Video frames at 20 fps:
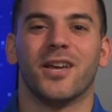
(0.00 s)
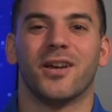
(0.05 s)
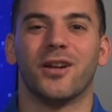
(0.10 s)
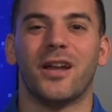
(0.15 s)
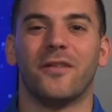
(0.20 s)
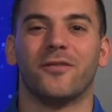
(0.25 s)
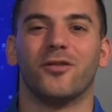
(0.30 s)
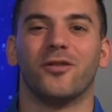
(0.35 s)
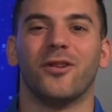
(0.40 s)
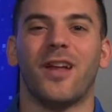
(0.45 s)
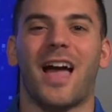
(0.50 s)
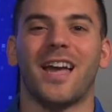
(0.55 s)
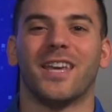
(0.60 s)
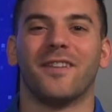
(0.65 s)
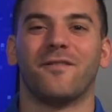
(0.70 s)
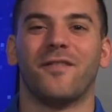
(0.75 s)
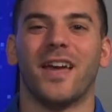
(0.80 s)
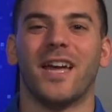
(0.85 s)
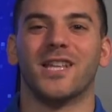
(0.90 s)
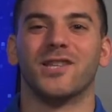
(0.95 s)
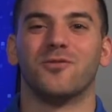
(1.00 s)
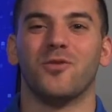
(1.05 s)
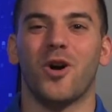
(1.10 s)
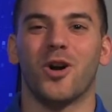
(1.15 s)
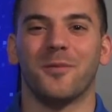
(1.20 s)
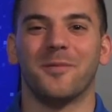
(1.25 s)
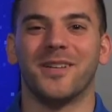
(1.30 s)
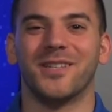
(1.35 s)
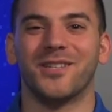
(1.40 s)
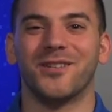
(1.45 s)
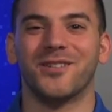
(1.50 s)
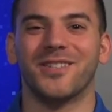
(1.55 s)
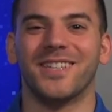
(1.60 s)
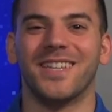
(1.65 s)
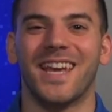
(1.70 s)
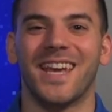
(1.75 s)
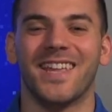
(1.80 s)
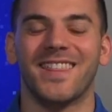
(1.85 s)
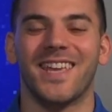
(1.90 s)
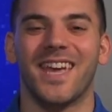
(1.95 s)
Good afternoon, hockey fans. Welcome into
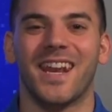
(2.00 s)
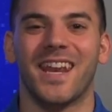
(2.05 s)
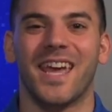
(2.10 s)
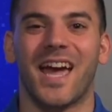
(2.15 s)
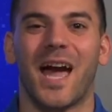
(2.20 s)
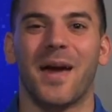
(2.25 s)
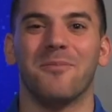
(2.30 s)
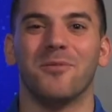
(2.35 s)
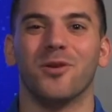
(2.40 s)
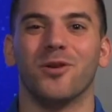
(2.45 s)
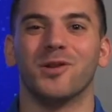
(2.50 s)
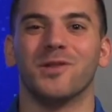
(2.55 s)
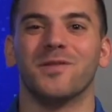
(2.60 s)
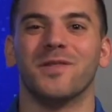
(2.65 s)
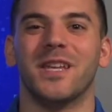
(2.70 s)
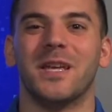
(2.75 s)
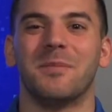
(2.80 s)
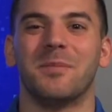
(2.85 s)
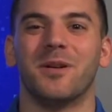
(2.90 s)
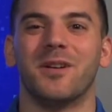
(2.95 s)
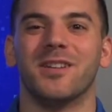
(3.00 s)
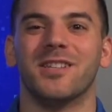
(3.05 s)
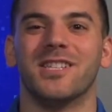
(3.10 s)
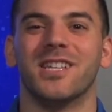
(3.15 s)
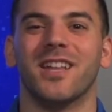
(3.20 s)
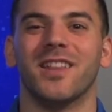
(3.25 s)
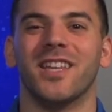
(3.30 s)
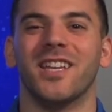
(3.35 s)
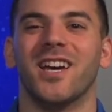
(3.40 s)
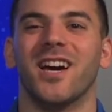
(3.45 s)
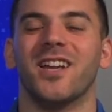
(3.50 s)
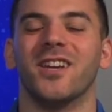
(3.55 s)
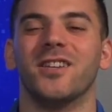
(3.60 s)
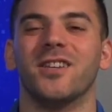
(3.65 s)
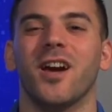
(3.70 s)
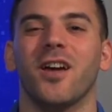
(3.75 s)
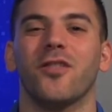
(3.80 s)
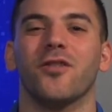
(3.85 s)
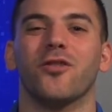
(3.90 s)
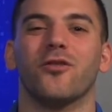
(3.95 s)
Today in the NA. I'm your host, Vinny Paricelli.
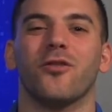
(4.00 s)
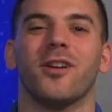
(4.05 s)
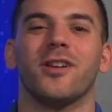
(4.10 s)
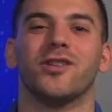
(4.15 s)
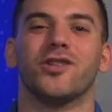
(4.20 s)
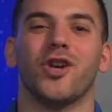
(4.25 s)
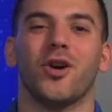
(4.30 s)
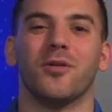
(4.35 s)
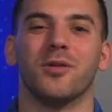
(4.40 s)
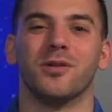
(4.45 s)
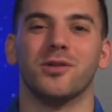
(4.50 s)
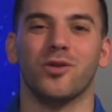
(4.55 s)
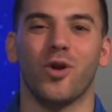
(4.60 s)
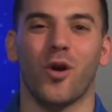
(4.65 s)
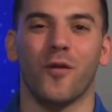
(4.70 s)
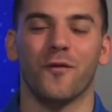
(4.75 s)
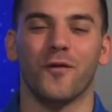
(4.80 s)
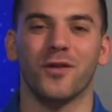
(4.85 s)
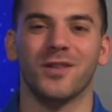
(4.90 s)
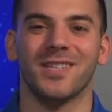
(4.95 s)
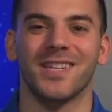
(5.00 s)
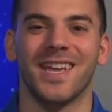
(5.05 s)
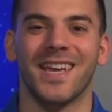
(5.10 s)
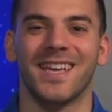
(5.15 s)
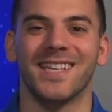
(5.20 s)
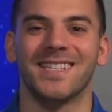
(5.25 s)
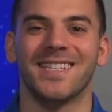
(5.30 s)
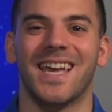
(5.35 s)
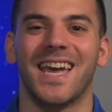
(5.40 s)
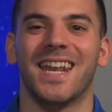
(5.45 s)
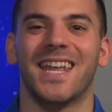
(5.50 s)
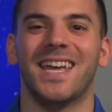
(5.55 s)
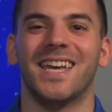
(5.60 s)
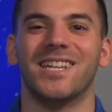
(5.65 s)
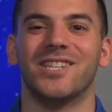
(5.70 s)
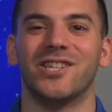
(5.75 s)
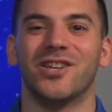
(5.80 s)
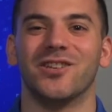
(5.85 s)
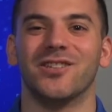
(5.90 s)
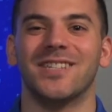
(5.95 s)
Another great show in store for you today as the
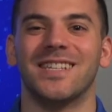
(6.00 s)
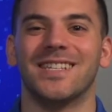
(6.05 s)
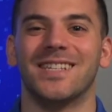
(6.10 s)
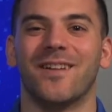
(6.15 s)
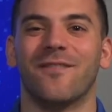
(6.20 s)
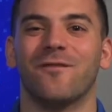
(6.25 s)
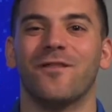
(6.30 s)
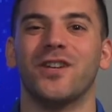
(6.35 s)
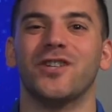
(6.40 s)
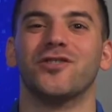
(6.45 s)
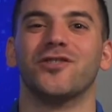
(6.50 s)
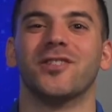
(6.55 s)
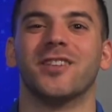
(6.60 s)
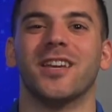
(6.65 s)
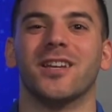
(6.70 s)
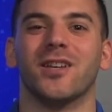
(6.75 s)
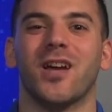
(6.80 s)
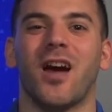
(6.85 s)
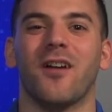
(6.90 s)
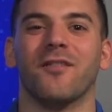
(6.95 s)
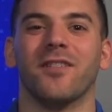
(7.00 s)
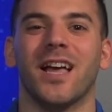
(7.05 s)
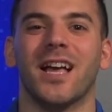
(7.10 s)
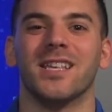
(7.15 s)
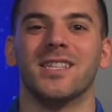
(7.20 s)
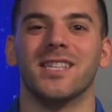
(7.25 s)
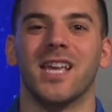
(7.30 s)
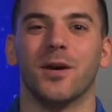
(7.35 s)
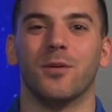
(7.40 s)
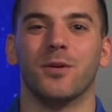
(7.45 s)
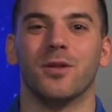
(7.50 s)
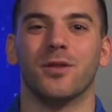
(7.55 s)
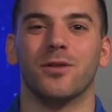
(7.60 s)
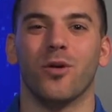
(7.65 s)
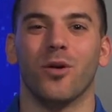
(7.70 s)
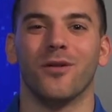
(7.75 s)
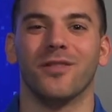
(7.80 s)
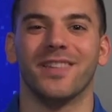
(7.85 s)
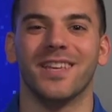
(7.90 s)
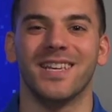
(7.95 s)
NAHL season officially kicked off last night with
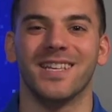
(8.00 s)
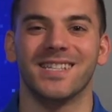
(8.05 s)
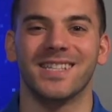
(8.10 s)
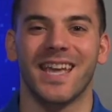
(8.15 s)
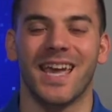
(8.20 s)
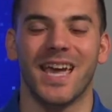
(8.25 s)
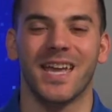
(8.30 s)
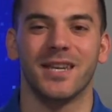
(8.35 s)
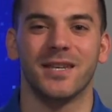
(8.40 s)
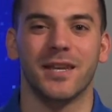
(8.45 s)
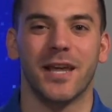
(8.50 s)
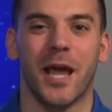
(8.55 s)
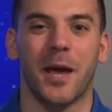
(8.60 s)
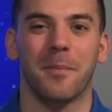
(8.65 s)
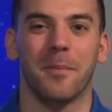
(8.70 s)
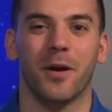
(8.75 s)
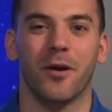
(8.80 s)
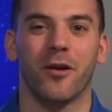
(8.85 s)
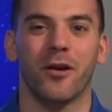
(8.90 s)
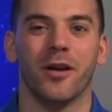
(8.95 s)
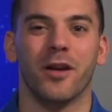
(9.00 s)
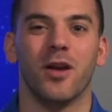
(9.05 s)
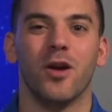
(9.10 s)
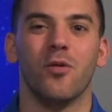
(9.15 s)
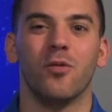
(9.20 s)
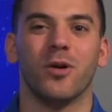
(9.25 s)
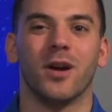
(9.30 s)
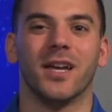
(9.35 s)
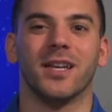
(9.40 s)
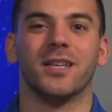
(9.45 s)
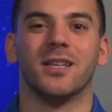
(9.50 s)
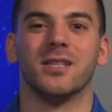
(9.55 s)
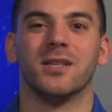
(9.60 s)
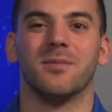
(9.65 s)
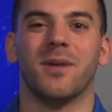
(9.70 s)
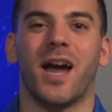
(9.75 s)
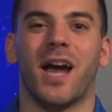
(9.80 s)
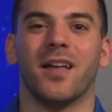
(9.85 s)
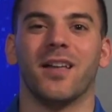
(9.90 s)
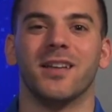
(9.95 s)
Northeast and Danbury. We'll get to
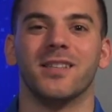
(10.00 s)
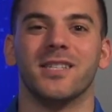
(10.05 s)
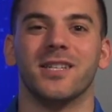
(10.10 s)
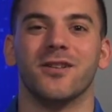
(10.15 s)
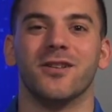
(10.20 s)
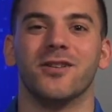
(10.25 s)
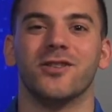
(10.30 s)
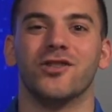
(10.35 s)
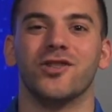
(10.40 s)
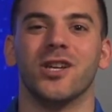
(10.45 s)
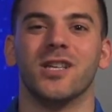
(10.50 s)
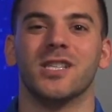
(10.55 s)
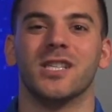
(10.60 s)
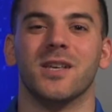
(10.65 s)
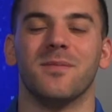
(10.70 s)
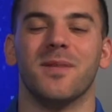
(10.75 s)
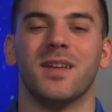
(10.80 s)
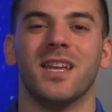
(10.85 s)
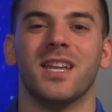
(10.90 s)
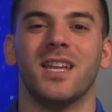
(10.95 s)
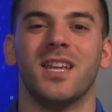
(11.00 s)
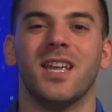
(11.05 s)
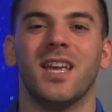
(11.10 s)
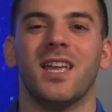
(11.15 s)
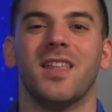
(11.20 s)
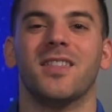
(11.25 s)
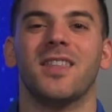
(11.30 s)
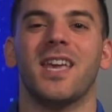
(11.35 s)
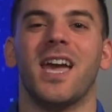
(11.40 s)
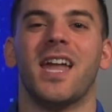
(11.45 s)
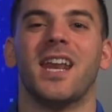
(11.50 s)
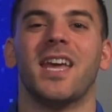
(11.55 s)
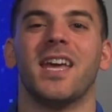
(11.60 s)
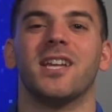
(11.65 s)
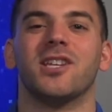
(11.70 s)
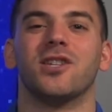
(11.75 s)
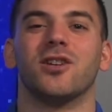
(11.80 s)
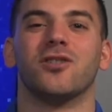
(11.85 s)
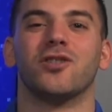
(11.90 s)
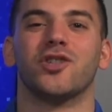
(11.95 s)
some highlights here in just a minute. The
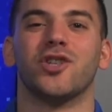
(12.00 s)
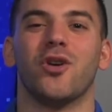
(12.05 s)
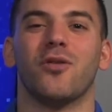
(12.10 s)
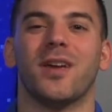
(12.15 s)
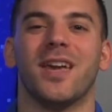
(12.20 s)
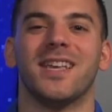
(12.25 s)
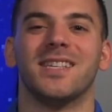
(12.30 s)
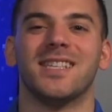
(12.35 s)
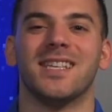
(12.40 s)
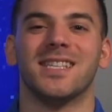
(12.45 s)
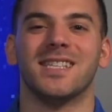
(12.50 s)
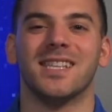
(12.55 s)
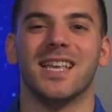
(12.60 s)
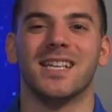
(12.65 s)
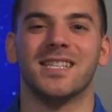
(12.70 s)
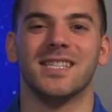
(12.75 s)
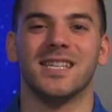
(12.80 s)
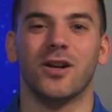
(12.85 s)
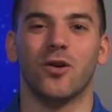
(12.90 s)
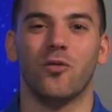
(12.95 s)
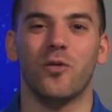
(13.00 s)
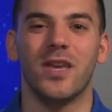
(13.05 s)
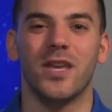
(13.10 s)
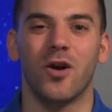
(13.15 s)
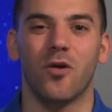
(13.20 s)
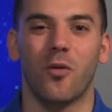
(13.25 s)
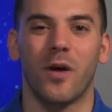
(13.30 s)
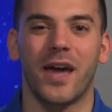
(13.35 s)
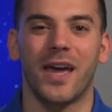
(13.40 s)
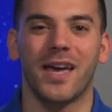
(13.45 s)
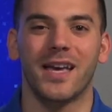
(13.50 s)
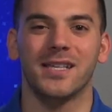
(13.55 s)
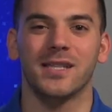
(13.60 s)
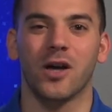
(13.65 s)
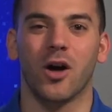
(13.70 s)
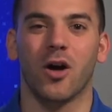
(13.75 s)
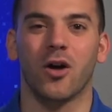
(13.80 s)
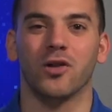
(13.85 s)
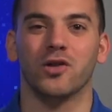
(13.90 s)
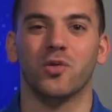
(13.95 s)
NAHL Showcase is less than a week away as
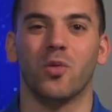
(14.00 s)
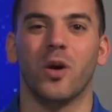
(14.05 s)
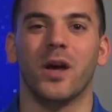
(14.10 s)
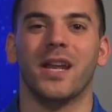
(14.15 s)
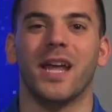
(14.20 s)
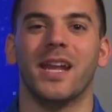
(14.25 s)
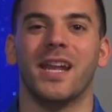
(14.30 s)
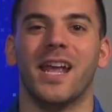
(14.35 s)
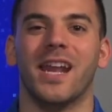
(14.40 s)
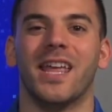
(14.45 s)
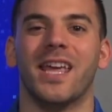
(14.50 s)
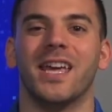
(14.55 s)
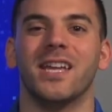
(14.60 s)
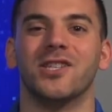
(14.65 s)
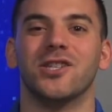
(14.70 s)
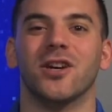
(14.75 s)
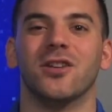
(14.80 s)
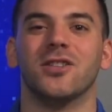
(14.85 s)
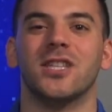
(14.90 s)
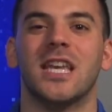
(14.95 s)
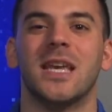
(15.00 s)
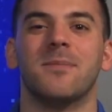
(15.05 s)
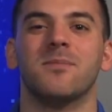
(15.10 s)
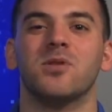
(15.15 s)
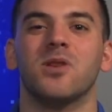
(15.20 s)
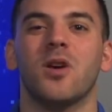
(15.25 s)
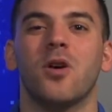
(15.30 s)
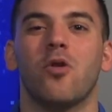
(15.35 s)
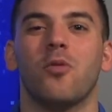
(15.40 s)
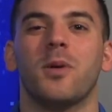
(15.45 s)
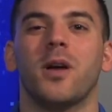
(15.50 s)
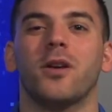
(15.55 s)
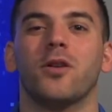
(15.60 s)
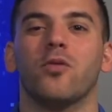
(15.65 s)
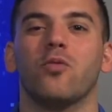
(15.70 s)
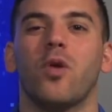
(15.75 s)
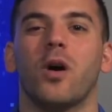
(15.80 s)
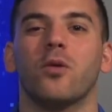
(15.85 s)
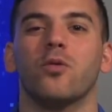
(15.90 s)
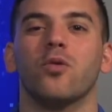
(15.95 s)
all 29 NAHL teams will be under
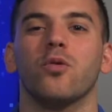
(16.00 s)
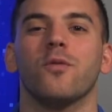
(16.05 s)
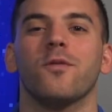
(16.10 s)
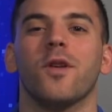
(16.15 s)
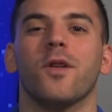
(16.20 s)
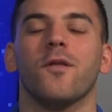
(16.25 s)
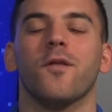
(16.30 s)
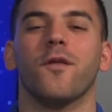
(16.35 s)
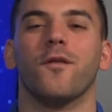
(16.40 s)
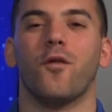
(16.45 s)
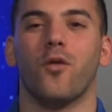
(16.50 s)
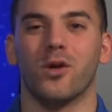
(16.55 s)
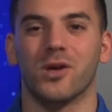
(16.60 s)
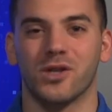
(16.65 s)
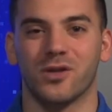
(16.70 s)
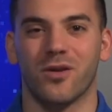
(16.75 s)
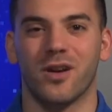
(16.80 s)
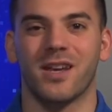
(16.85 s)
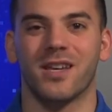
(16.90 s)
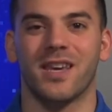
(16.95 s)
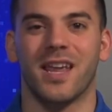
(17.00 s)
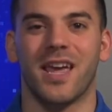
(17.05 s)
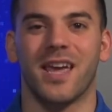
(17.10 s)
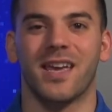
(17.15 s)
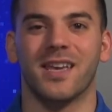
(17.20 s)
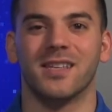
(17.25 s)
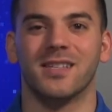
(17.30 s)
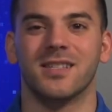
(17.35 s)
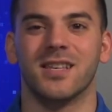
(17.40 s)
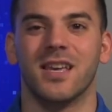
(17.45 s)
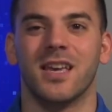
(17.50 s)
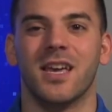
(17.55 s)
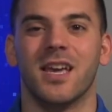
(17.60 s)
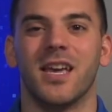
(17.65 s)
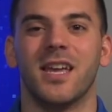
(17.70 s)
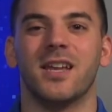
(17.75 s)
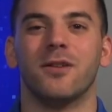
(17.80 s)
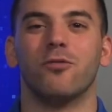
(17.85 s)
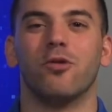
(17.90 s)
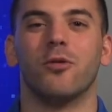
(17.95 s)
one roof for four straight days.
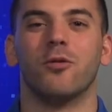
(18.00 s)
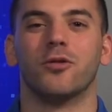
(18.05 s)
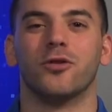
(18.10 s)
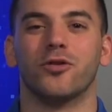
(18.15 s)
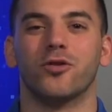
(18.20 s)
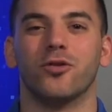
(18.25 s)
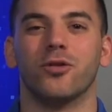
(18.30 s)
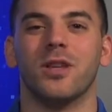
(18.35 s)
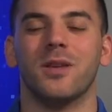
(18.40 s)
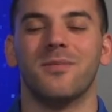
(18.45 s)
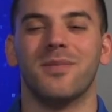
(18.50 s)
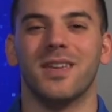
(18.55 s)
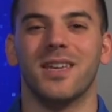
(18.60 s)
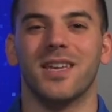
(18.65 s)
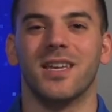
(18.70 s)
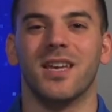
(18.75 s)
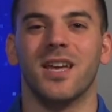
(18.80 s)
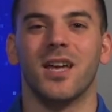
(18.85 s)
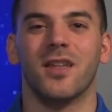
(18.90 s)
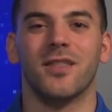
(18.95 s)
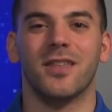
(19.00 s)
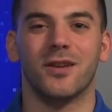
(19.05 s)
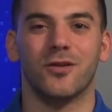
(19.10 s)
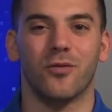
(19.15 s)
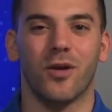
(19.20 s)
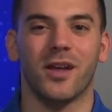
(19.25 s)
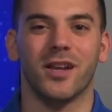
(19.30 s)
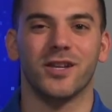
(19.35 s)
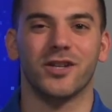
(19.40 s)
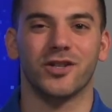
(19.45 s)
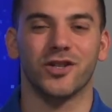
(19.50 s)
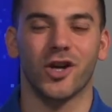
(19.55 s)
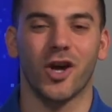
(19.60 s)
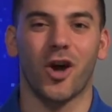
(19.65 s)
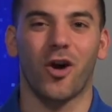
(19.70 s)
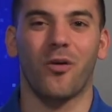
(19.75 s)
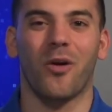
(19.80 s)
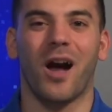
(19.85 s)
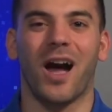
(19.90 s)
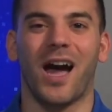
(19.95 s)
It will truly be the greatest
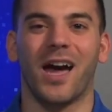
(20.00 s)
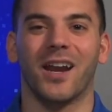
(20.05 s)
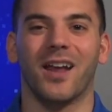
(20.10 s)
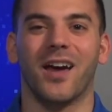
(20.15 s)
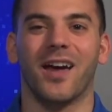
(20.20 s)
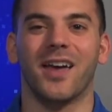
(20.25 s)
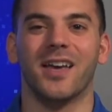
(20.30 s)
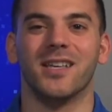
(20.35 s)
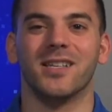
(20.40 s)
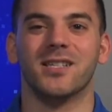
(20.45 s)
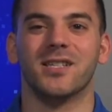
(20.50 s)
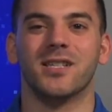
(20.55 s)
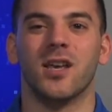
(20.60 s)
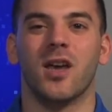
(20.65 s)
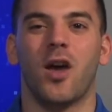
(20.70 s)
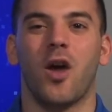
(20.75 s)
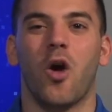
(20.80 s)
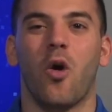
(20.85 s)
show on ice.